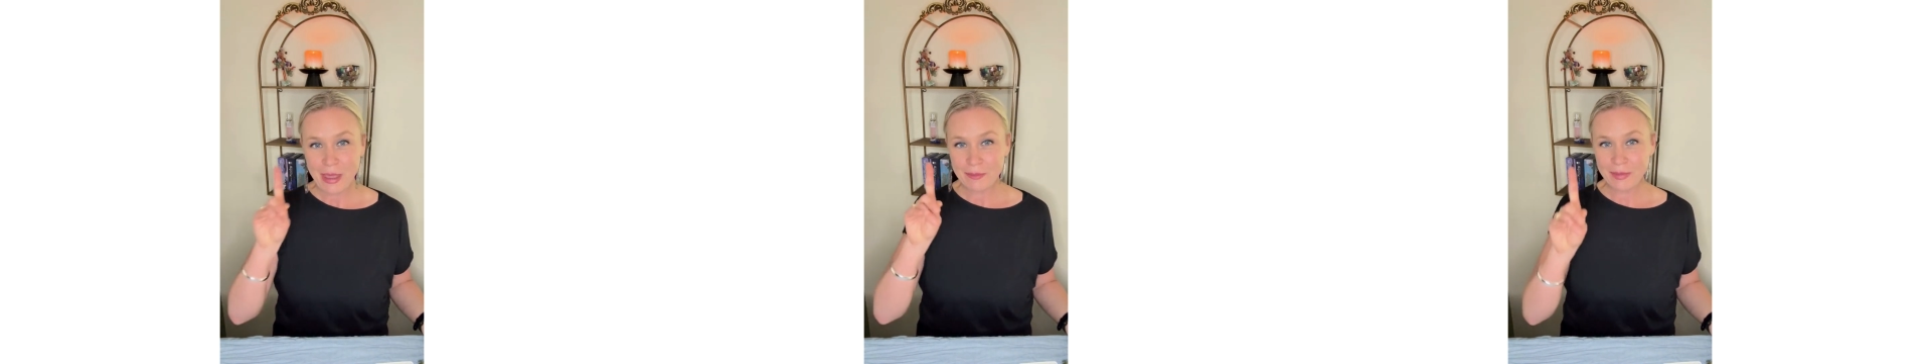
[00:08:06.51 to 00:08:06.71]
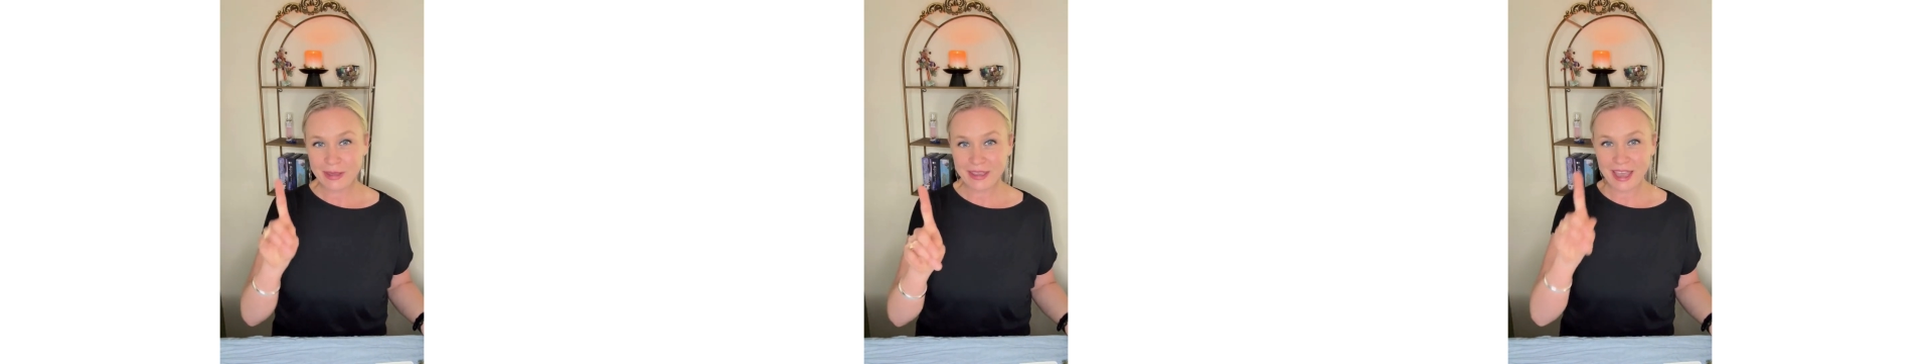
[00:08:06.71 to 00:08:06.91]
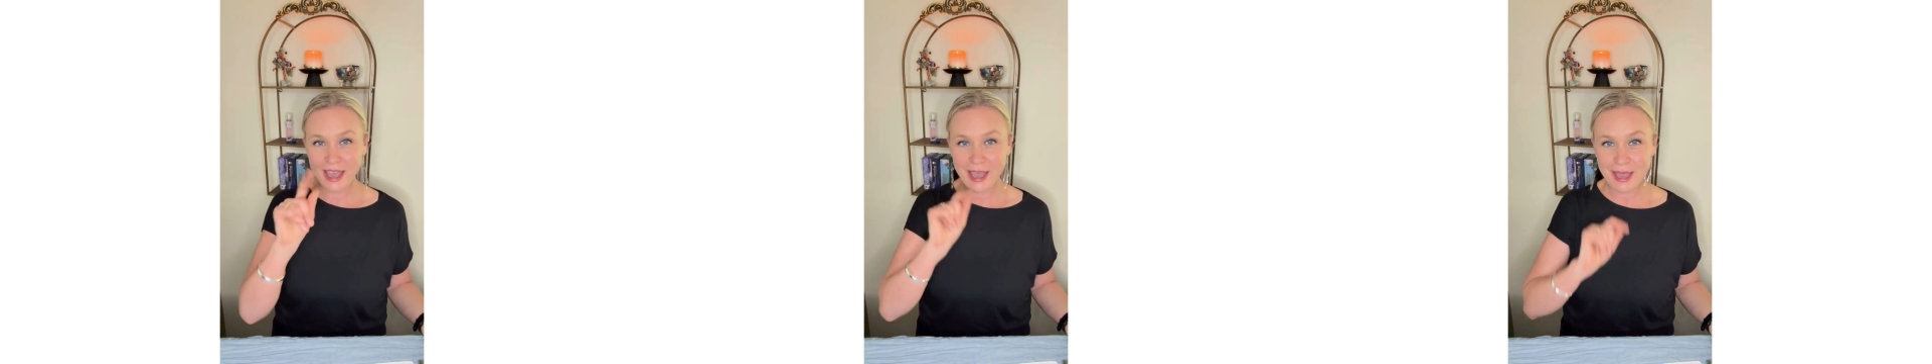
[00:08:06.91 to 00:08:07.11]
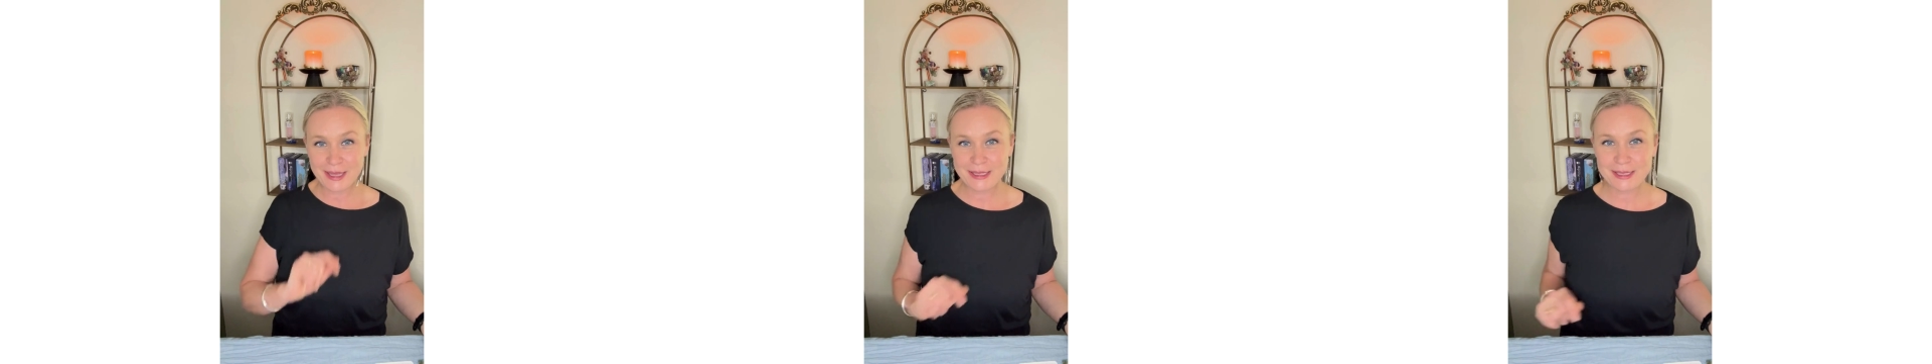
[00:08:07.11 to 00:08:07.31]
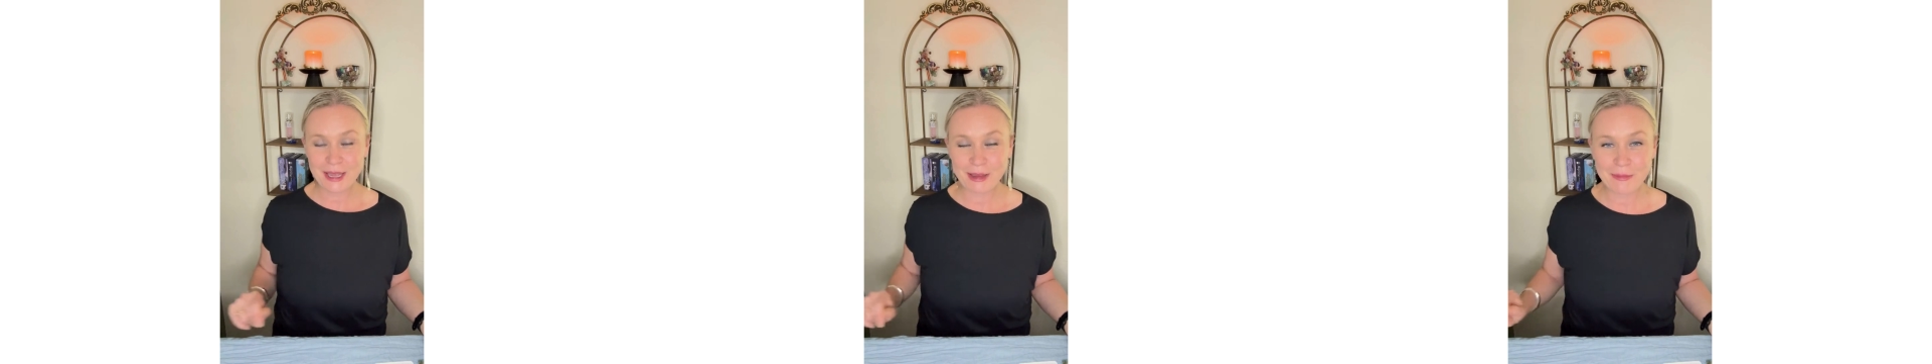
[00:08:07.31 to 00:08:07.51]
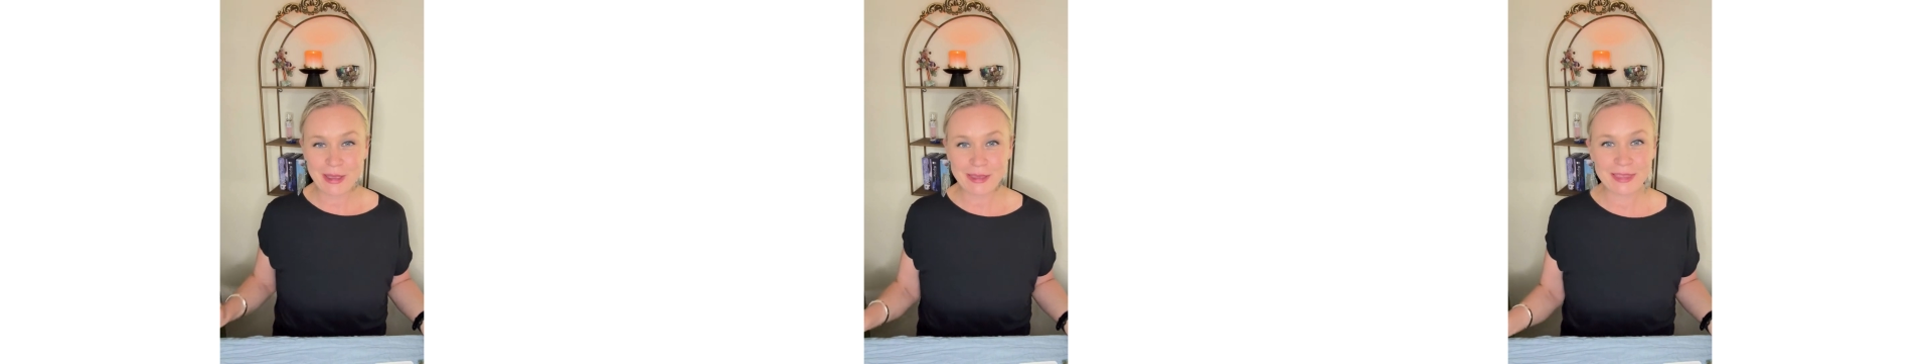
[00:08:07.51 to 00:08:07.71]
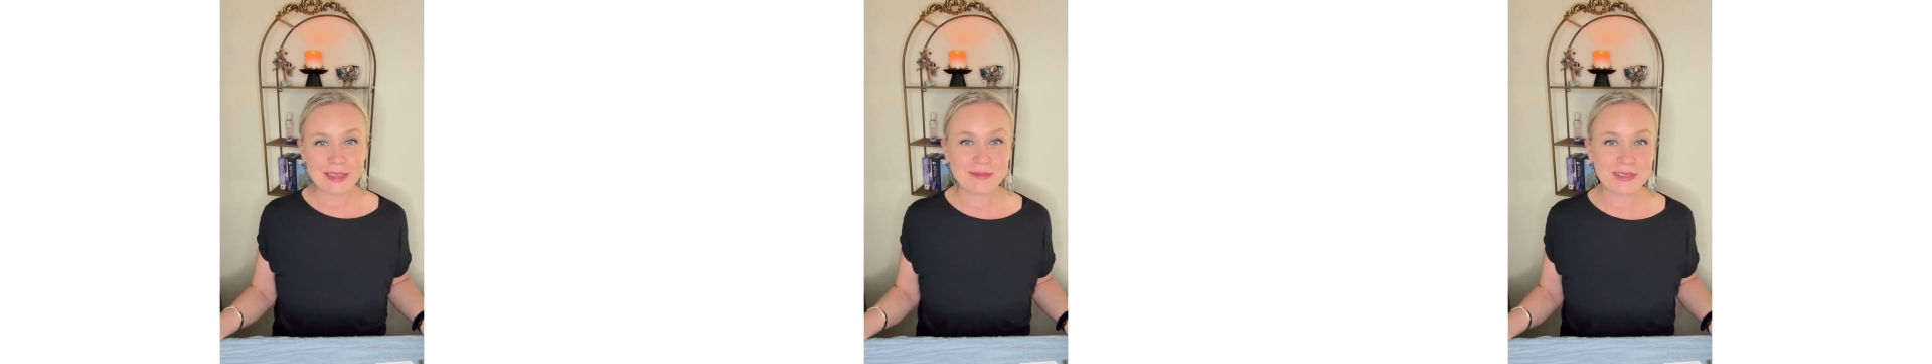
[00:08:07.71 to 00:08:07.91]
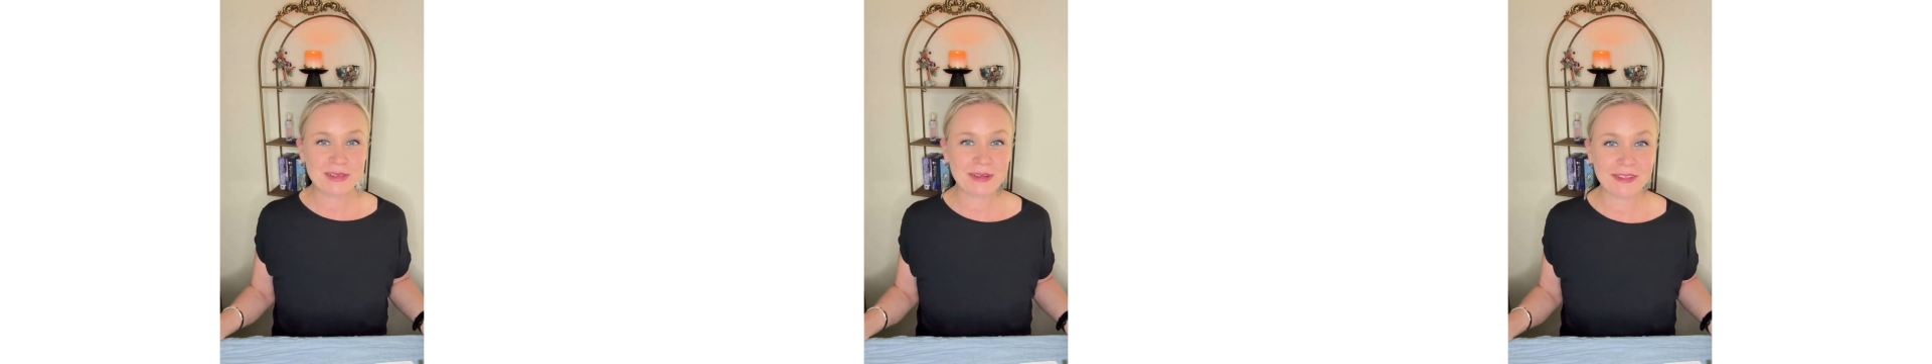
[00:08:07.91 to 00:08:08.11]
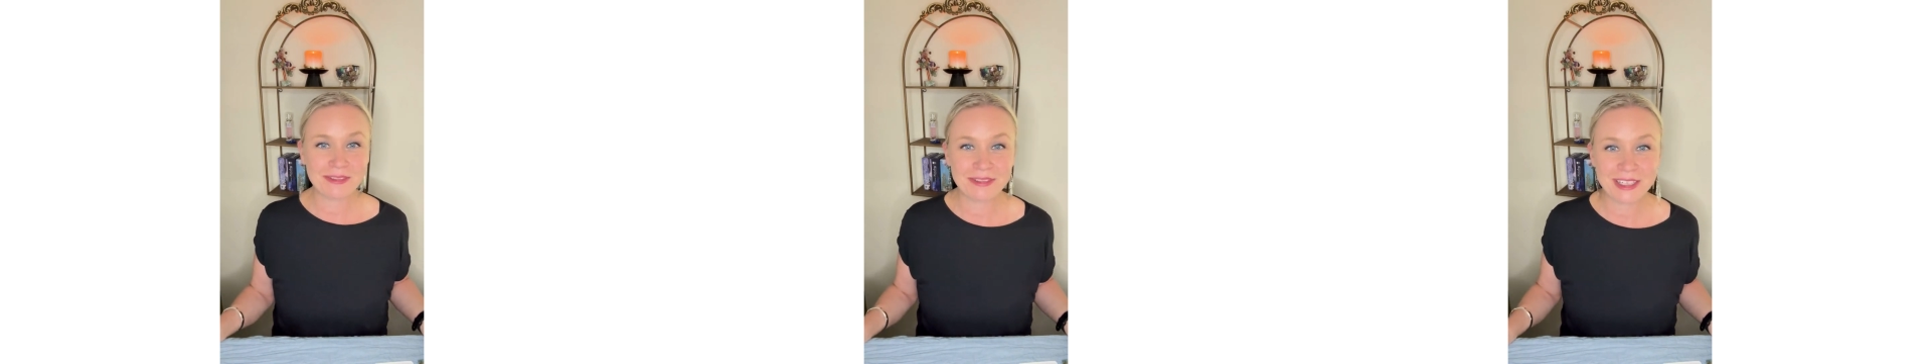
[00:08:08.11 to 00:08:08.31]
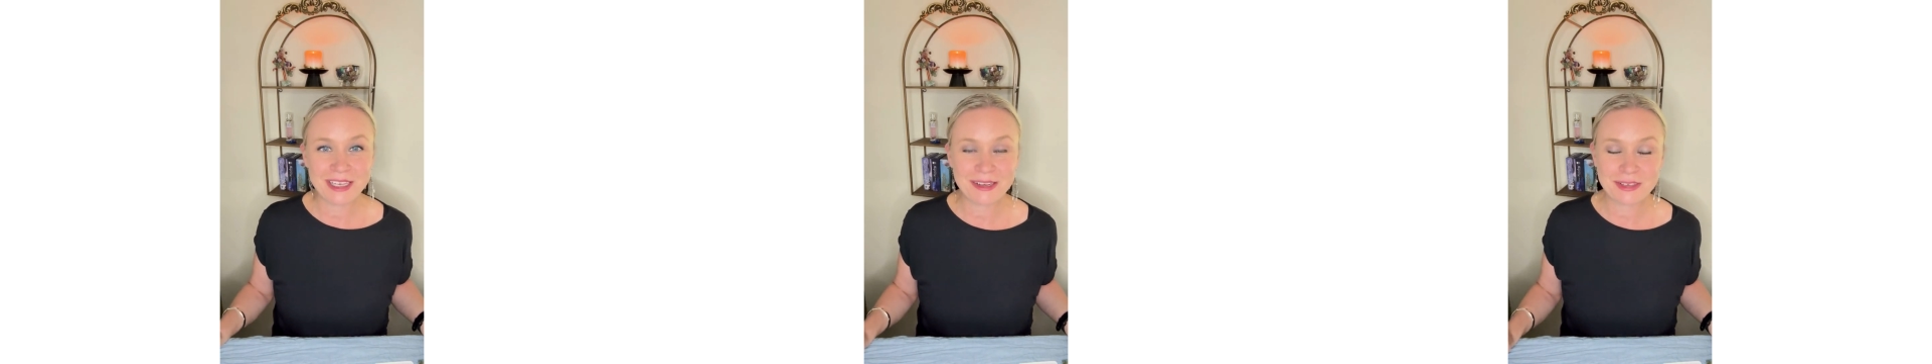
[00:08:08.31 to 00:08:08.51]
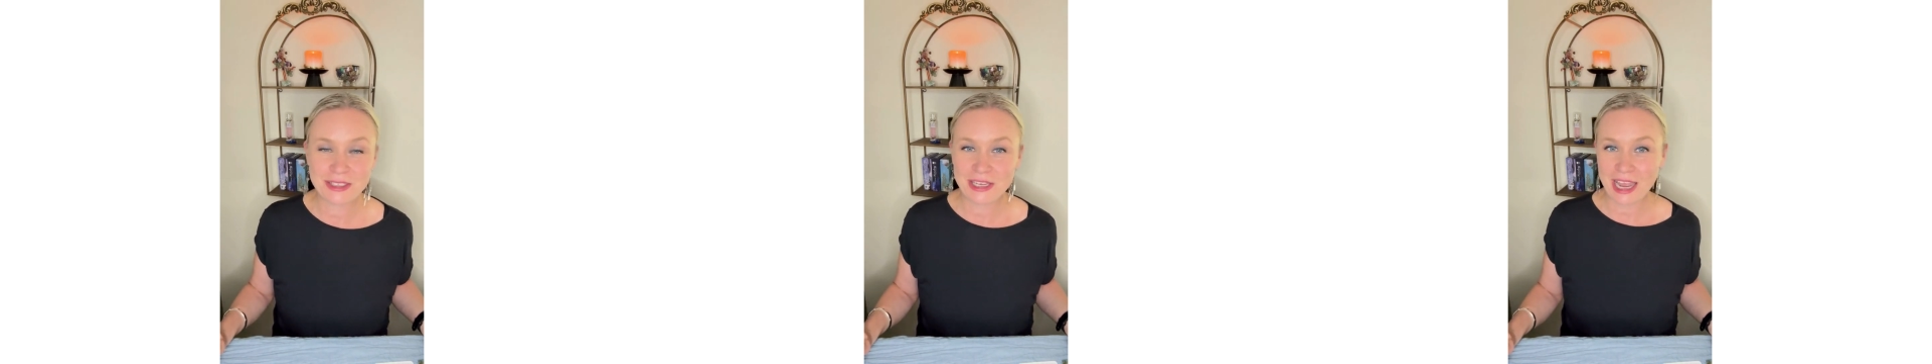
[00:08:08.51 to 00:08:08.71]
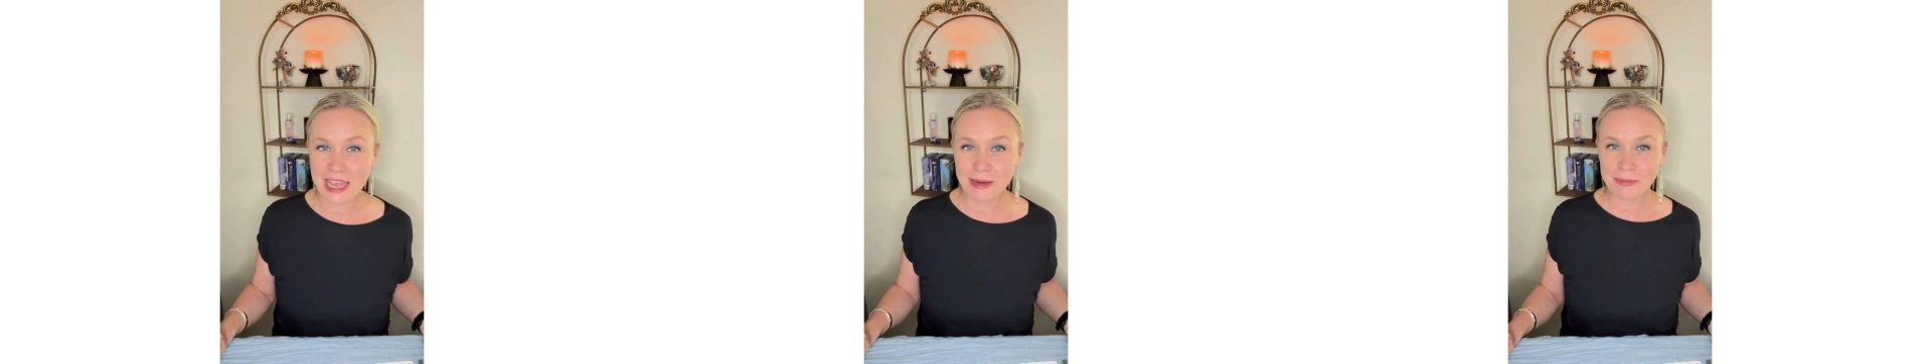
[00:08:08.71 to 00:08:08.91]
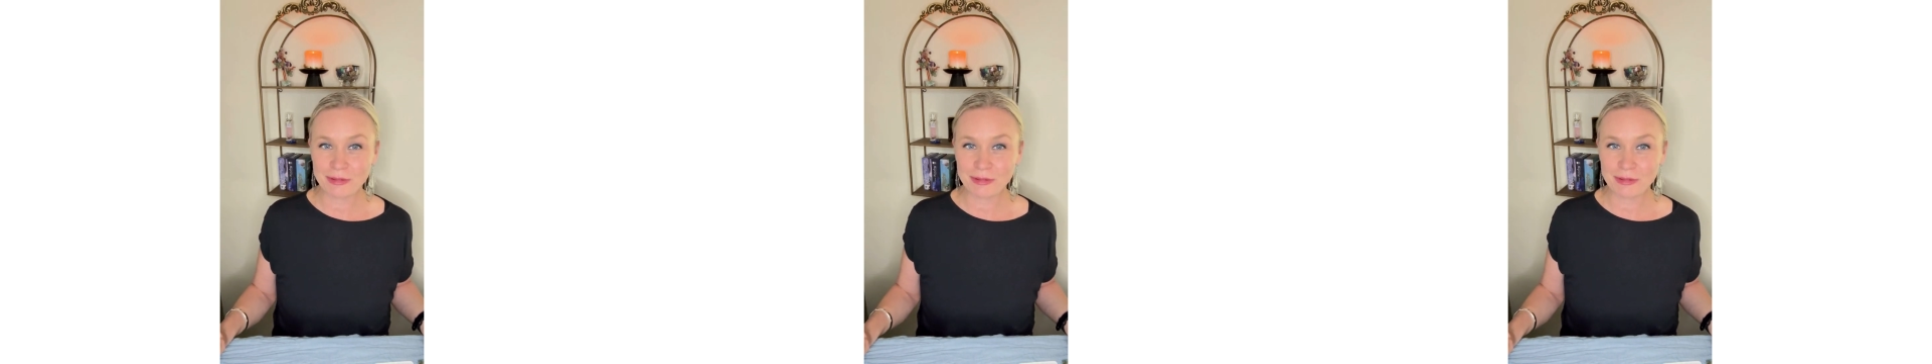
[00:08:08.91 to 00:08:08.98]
because I make them do a video chat